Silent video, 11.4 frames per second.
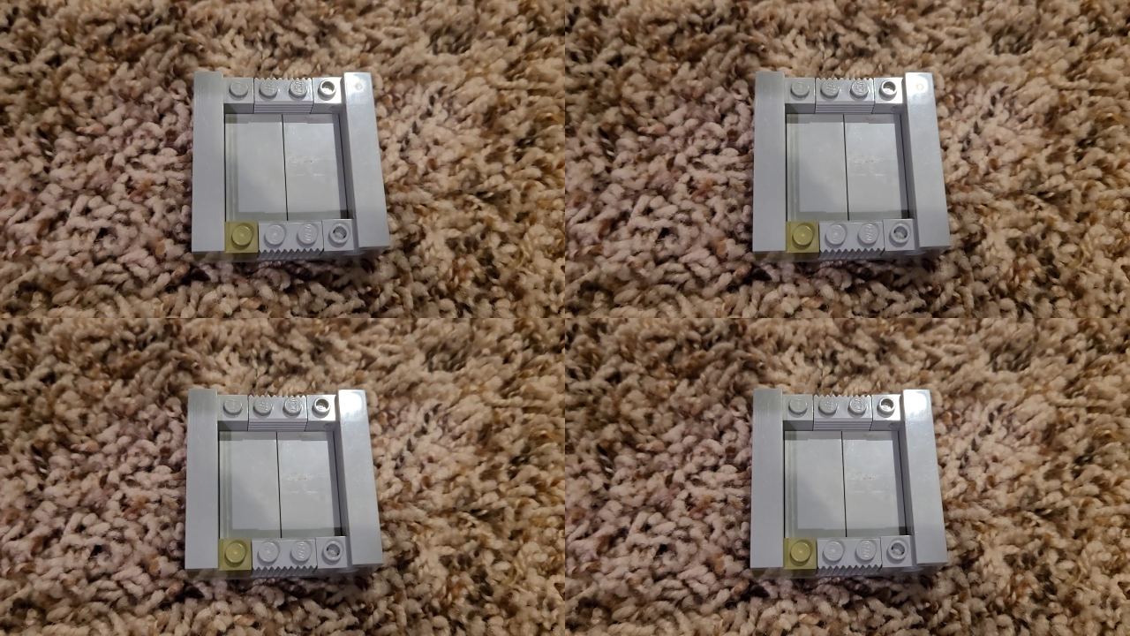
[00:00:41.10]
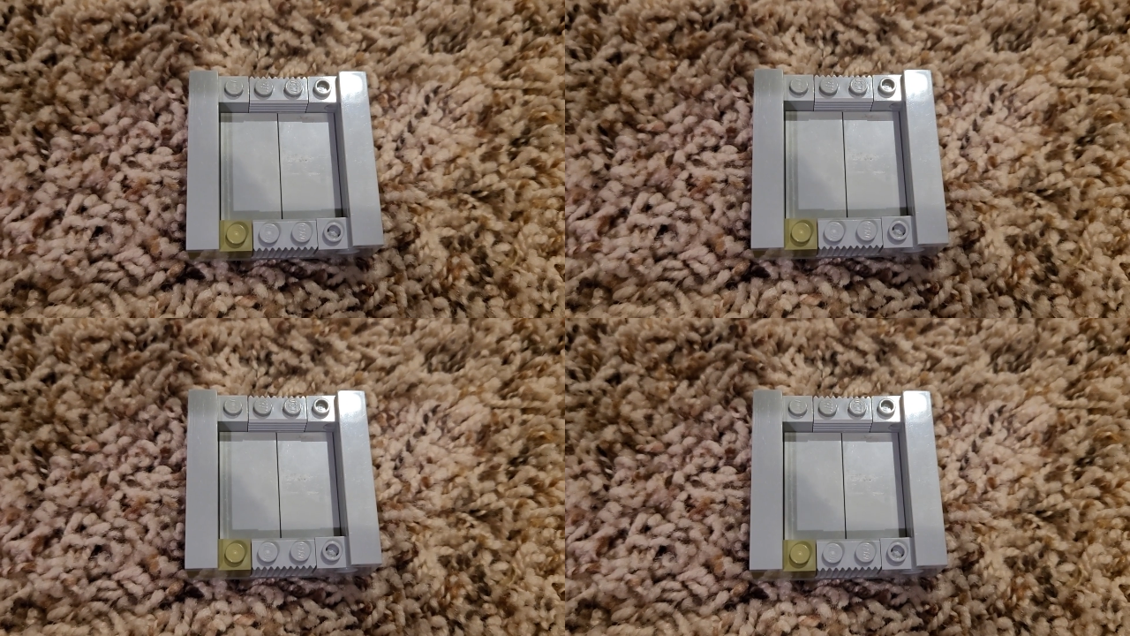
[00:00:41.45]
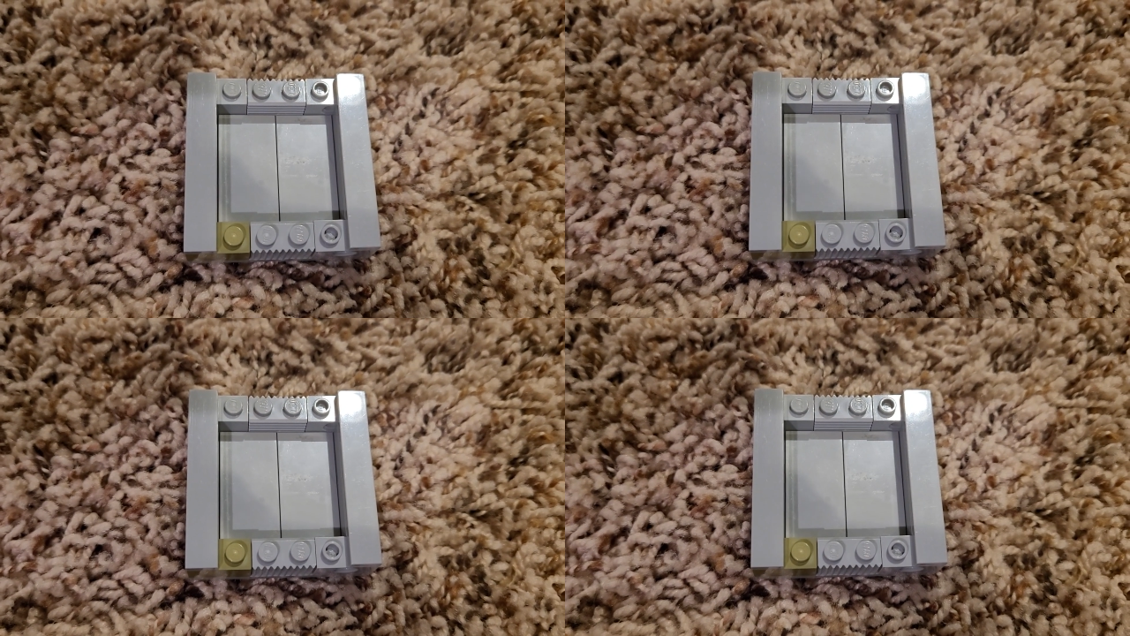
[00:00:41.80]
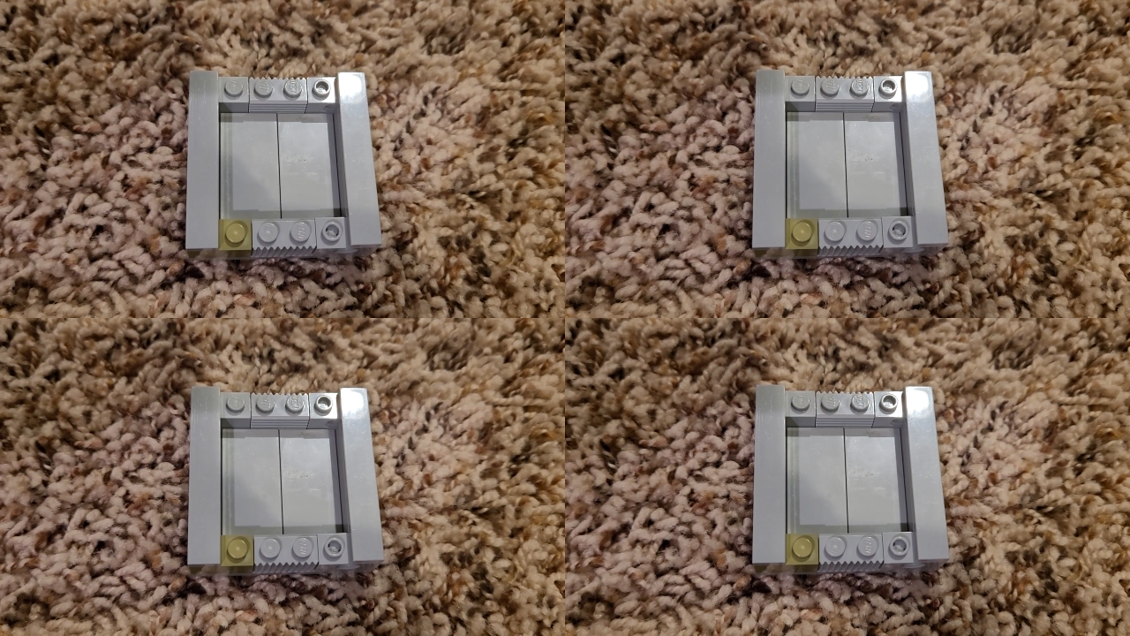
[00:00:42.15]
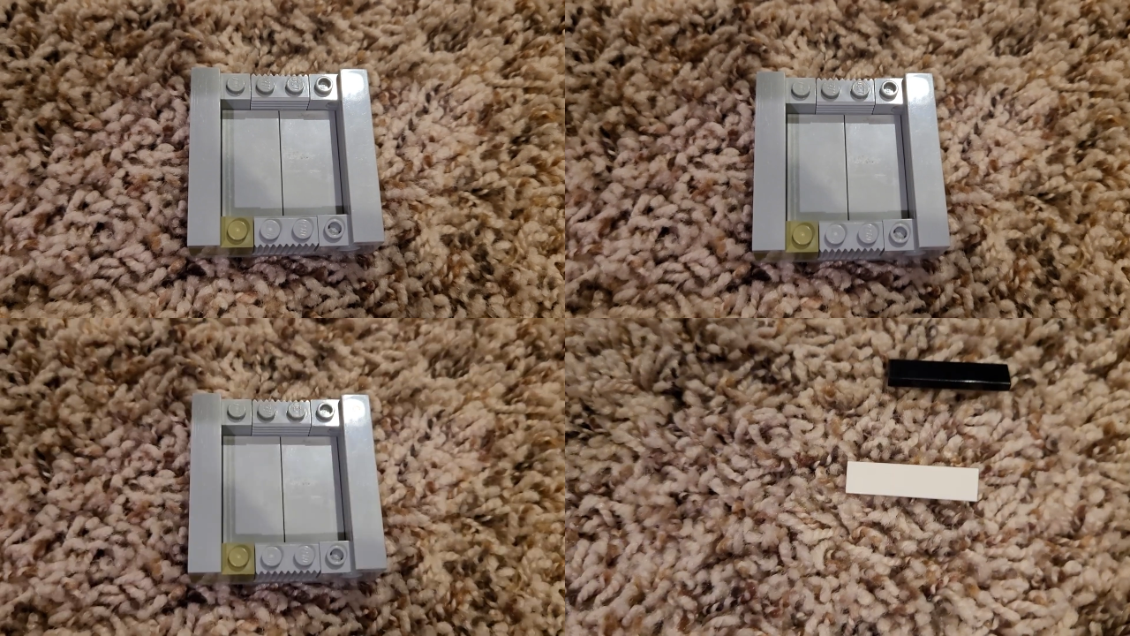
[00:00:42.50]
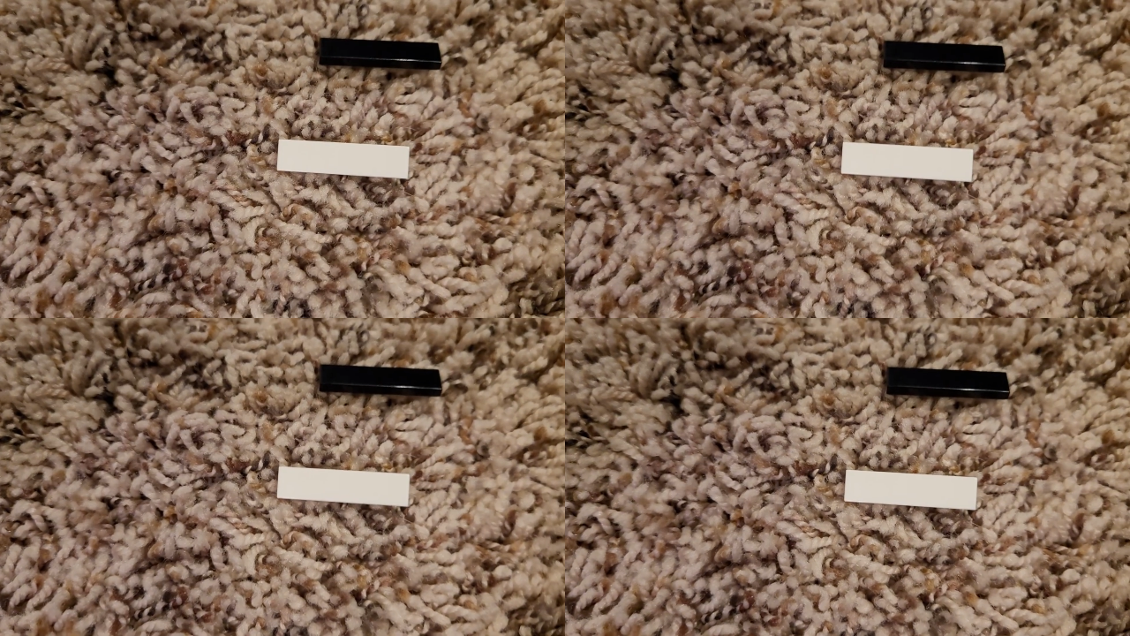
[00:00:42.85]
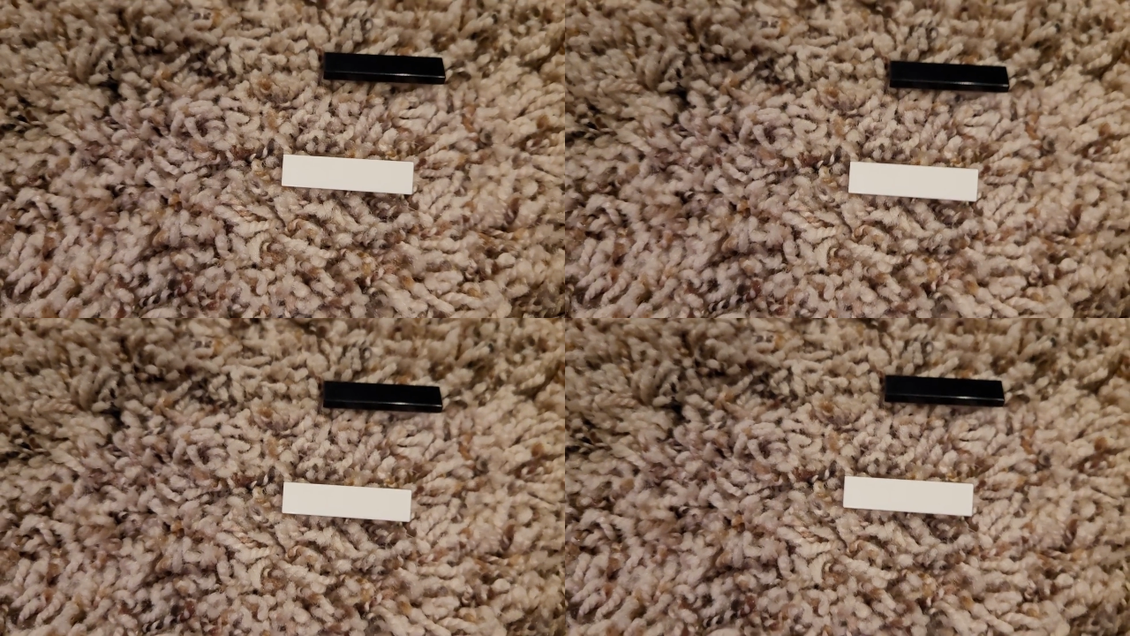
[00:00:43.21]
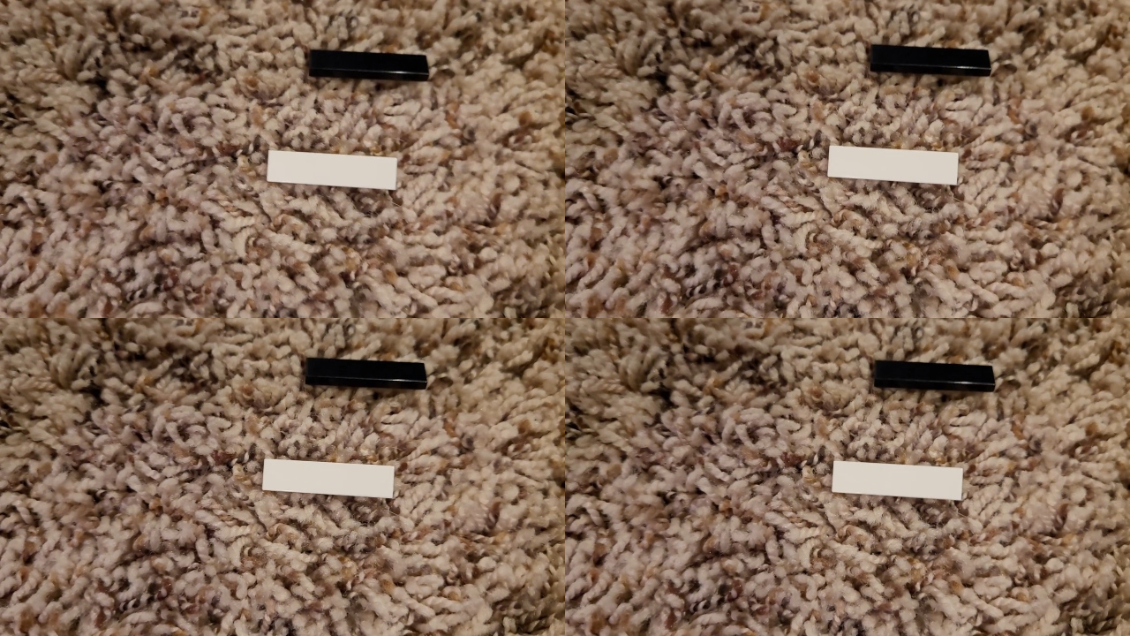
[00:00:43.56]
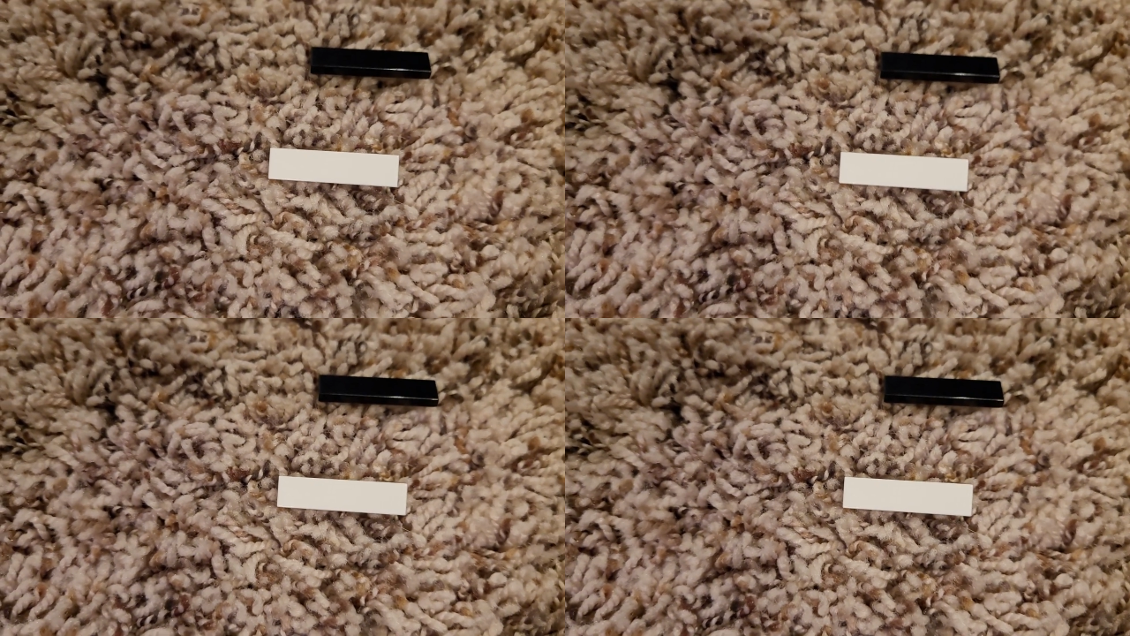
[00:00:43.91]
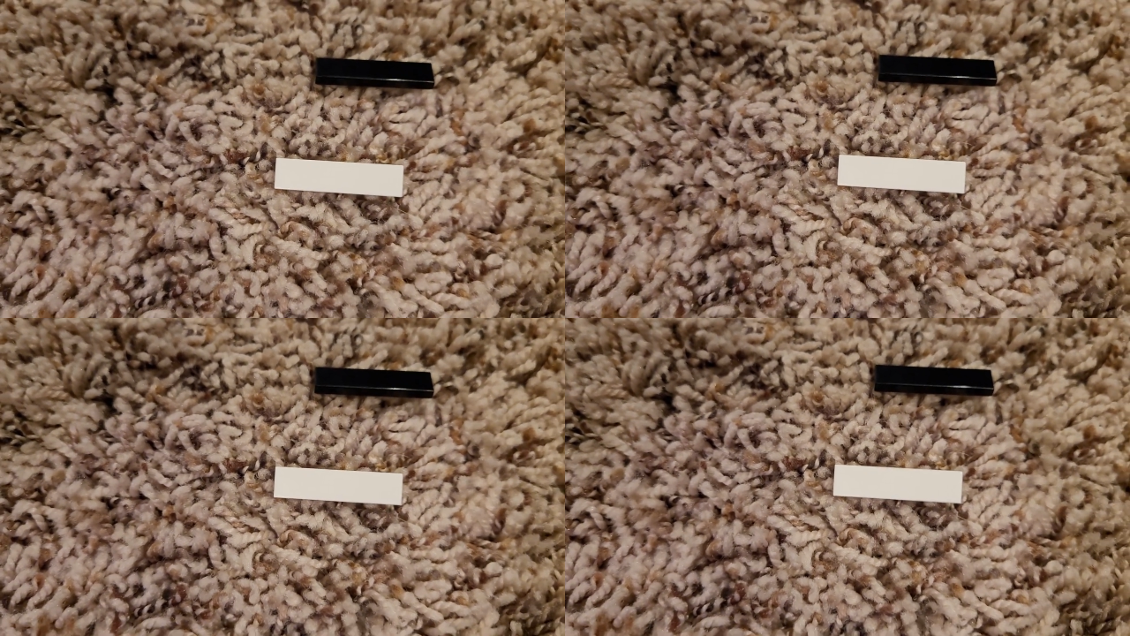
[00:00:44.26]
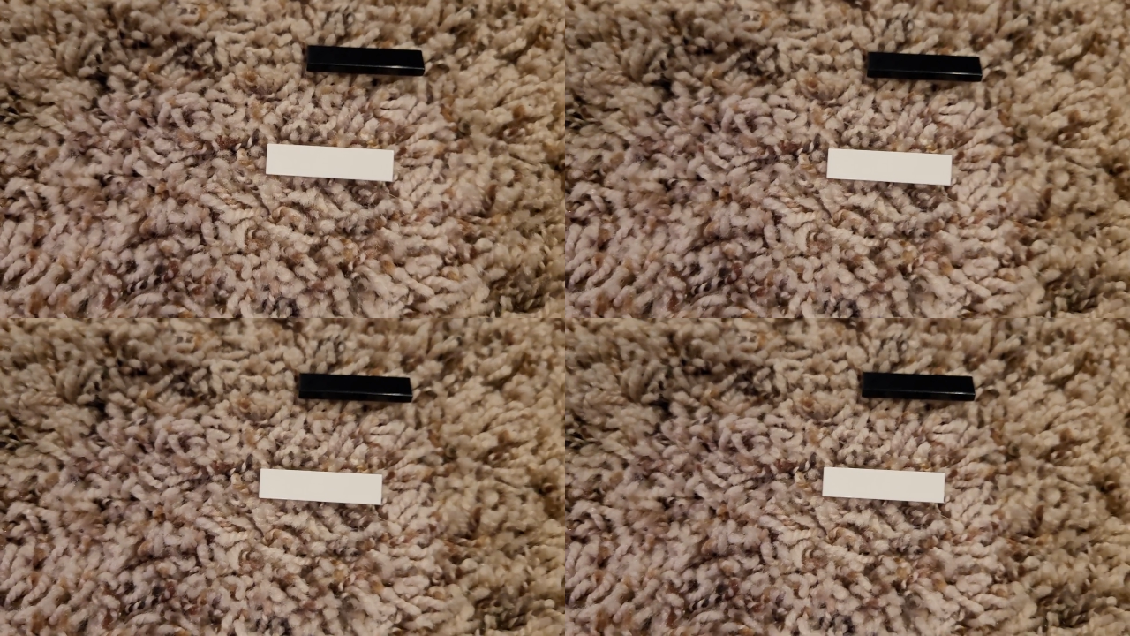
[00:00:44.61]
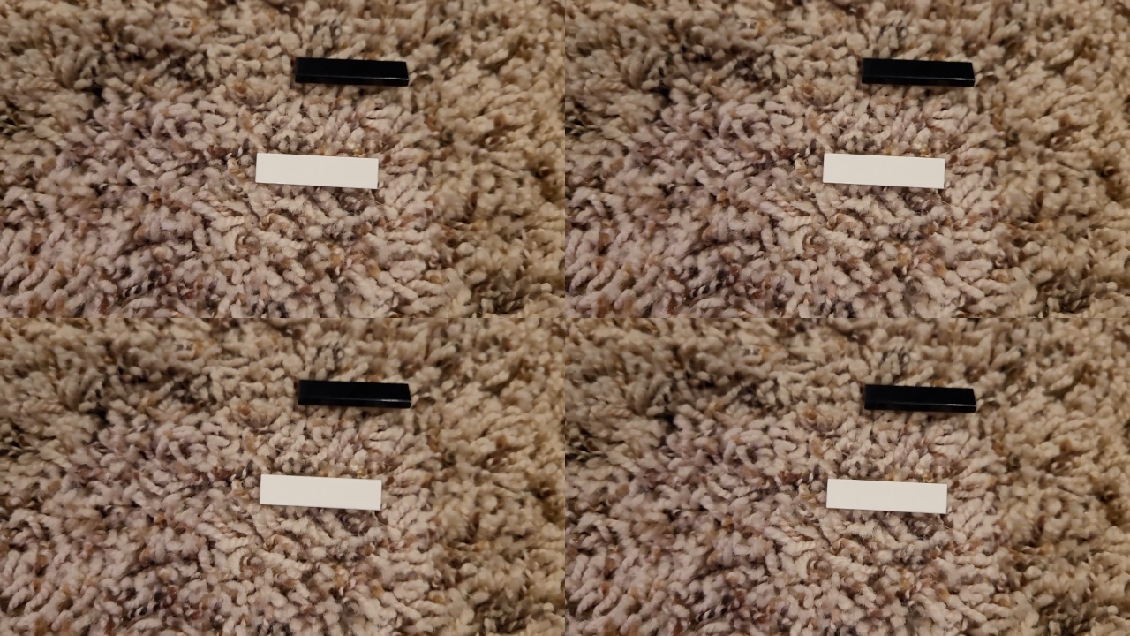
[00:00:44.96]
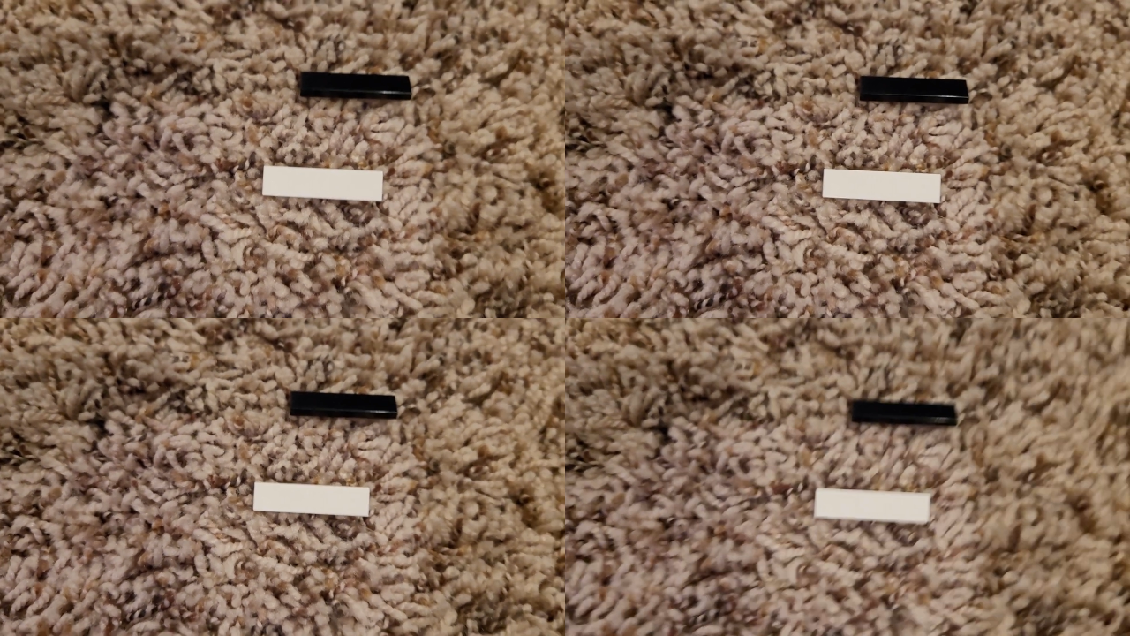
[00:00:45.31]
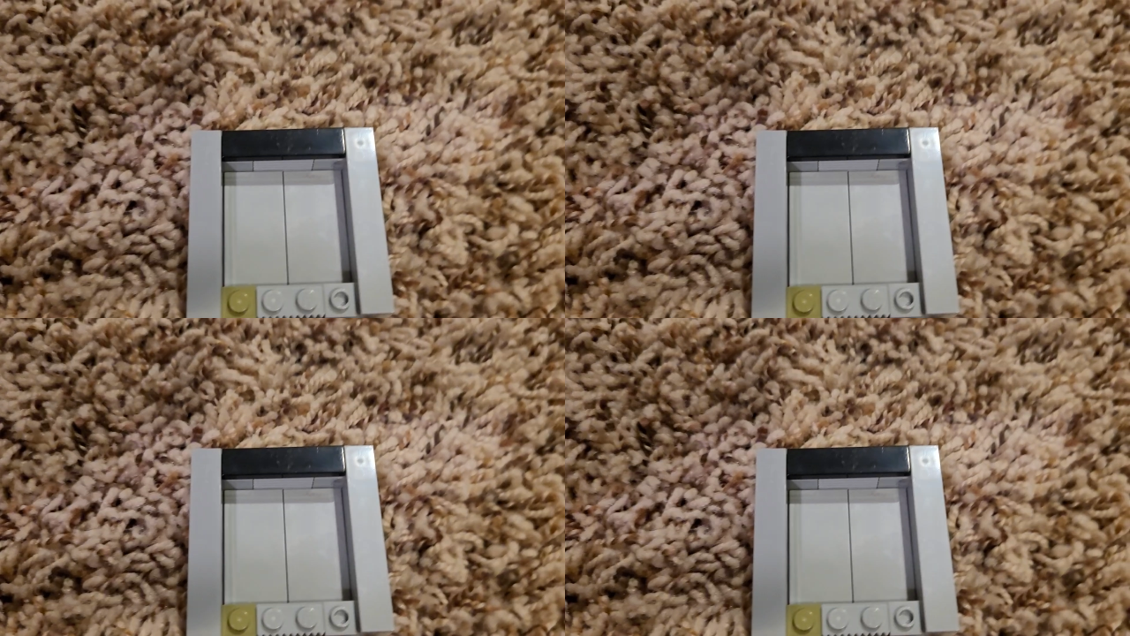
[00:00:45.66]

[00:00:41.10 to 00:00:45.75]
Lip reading: No face is visible, so there are no lips to read.